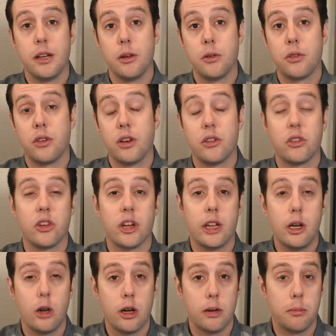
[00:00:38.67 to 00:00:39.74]
used to
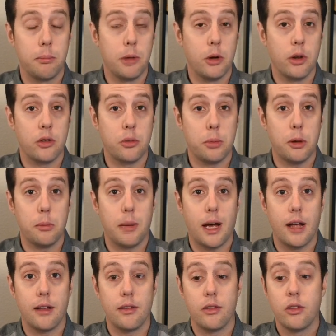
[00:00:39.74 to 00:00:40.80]
secure municipal
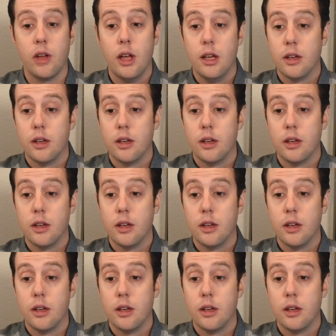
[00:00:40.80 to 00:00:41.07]
bonds,